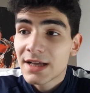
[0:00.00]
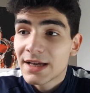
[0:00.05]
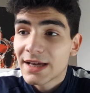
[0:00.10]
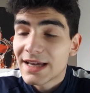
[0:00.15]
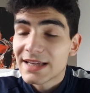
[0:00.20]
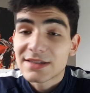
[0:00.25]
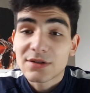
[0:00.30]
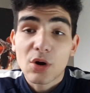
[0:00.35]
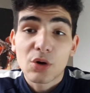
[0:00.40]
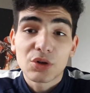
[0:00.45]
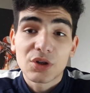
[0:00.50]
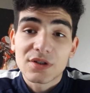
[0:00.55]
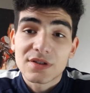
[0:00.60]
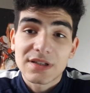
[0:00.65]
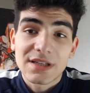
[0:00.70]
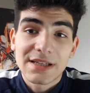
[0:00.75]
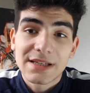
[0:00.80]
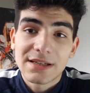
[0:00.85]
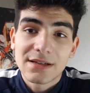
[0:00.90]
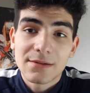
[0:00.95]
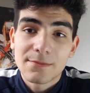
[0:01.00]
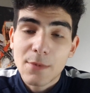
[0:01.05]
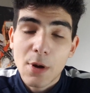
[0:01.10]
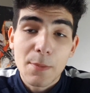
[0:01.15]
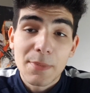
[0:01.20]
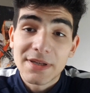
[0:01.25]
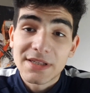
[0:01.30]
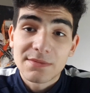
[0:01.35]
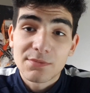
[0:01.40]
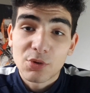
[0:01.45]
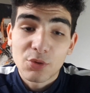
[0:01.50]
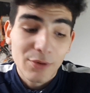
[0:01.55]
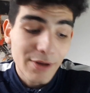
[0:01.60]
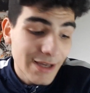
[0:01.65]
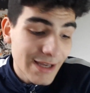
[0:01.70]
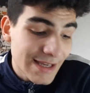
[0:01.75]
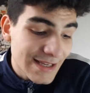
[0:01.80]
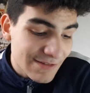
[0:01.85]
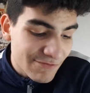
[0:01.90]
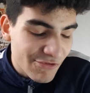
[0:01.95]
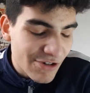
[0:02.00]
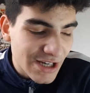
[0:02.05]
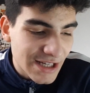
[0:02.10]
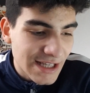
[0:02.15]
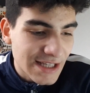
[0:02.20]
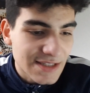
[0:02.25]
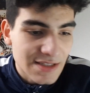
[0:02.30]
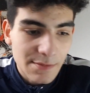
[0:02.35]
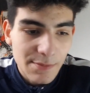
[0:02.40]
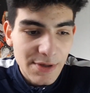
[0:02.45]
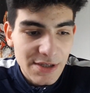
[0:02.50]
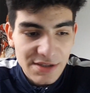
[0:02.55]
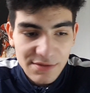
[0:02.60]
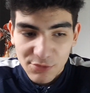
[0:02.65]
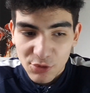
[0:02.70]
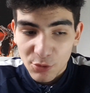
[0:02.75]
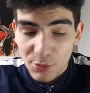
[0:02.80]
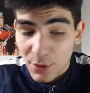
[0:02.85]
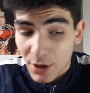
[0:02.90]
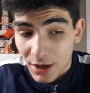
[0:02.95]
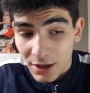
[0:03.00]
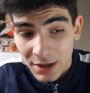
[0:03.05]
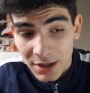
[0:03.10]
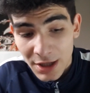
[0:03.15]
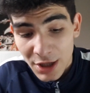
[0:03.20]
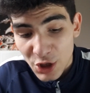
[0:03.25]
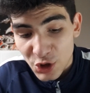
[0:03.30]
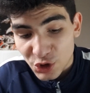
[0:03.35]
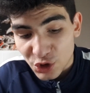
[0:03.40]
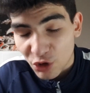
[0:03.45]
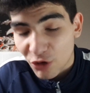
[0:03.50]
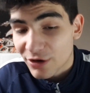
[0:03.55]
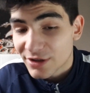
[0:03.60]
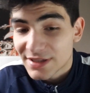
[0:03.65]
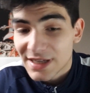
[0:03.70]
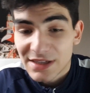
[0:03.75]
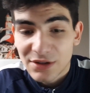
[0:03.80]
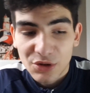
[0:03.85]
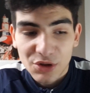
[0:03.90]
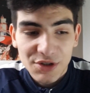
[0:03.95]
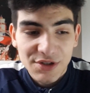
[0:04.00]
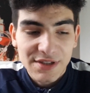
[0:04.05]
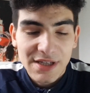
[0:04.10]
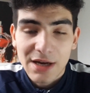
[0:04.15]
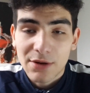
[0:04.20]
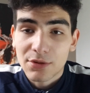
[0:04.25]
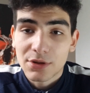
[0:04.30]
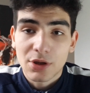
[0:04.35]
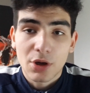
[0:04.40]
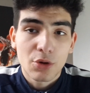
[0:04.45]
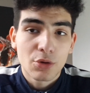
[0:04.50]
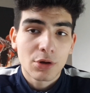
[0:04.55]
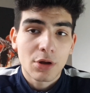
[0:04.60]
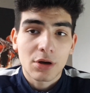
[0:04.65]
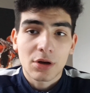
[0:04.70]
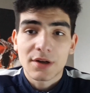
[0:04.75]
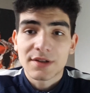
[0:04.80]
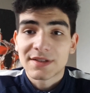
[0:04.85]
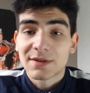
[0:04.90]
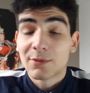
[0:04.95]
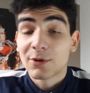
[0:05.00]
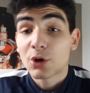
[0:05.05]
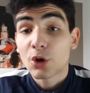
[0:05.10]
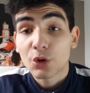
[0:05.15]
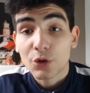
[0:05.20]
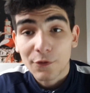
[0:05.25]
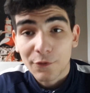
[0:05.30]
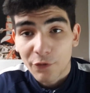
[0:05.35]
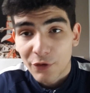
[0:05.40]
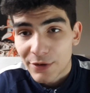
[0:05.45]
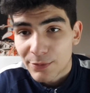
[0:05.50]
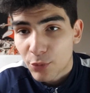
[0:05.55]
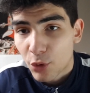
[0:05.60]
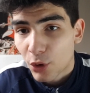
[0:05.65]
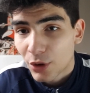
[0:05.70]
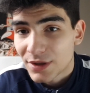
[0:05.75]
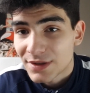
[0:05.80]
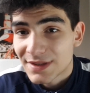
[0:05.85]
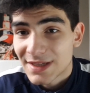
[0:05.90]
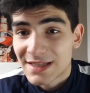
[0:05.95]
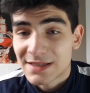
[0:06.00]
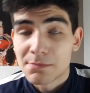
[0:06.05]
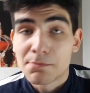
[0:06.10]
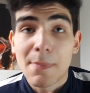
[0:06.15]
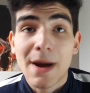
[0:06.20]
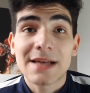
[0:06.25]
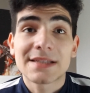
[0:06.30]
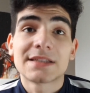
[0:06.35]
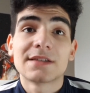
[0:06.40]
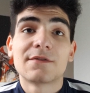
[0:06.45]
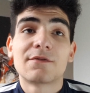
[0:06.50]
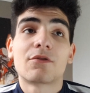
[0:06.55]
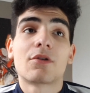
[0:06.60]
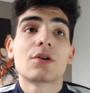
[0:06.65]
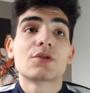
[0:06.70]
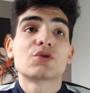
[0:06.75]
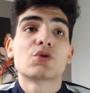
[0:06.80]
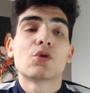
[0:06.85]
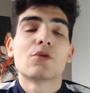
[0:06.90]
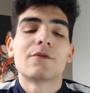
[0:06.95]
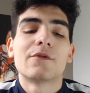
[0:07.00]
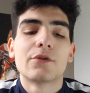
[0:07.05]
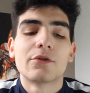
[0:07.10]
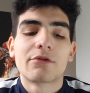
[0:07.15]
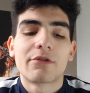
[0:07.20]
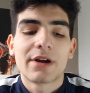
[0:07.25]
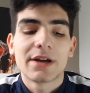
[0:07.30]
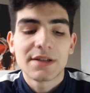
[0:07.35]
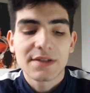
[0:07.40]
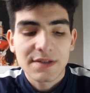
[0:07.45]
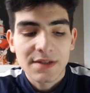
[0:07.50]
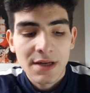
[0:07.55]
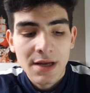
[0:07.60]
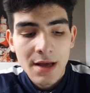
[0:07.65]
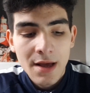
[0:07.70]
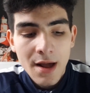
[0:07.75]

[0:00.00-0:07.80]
Is honestly abysmal. It really is abysmal. But sorry to end on a sour note. Like I said, we got the 3 points. It's massive for our top 4 race.